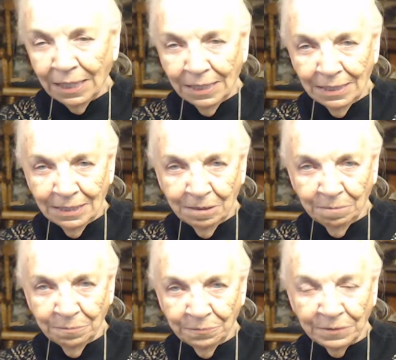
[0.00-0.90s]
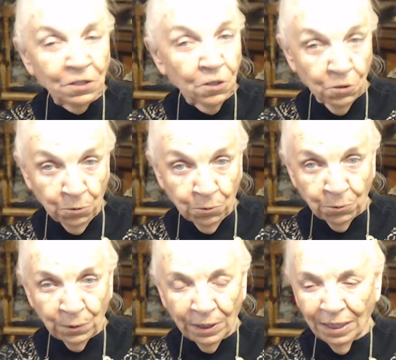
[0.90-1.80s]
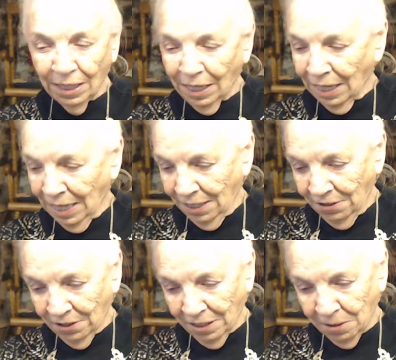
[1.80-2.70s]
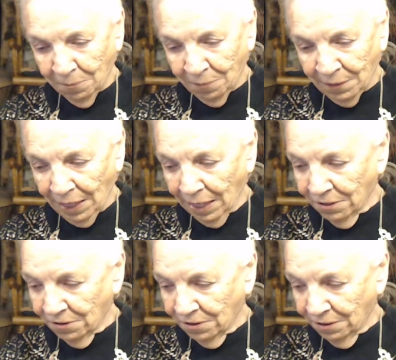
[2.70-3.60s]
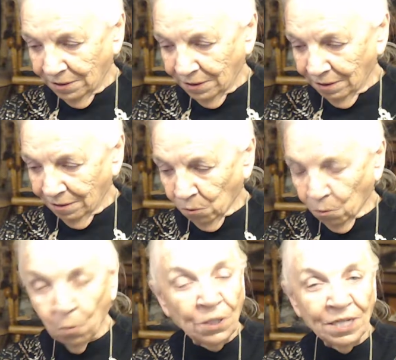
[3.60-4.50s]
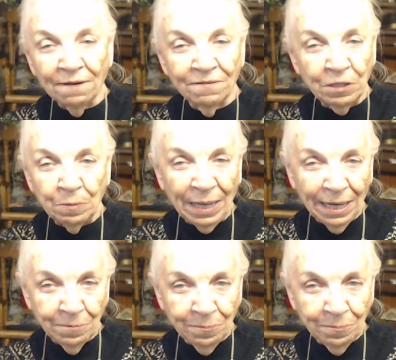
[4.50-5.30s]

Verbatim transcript: um, to do and um, I would not feel bad